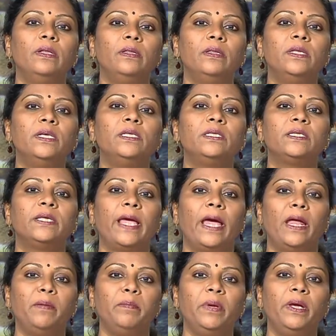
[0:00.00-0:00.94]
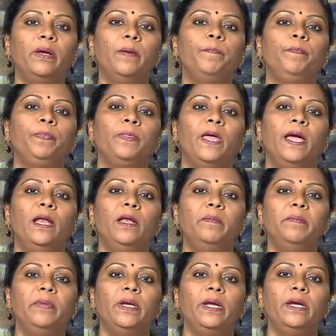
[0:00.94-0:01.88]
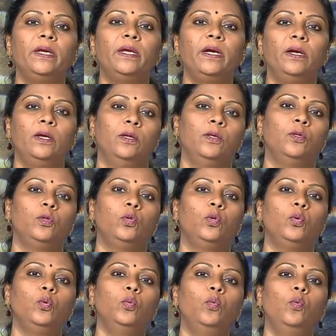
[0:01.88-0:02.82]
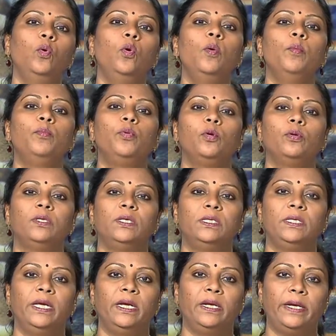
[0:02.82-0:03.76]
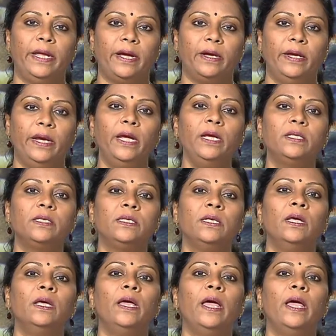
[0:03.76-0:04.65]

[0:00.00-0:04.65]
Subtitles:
this can be eliminated through processing techniques,